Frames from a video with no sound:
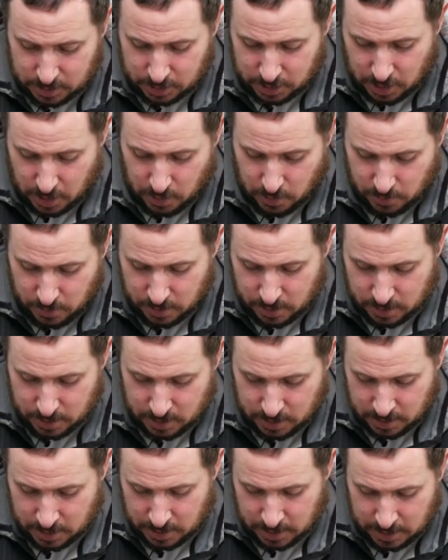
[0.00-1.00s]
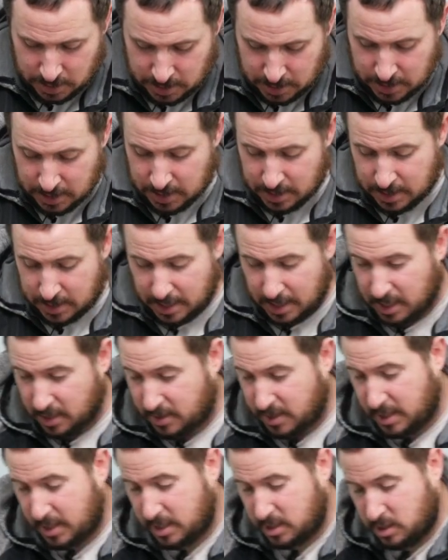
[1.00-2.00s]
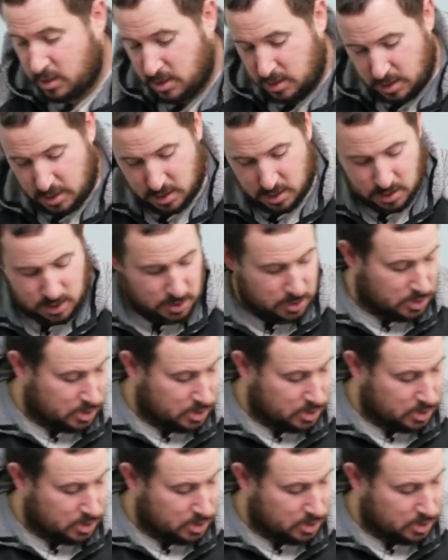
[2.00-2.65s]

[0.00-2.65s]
so I think it's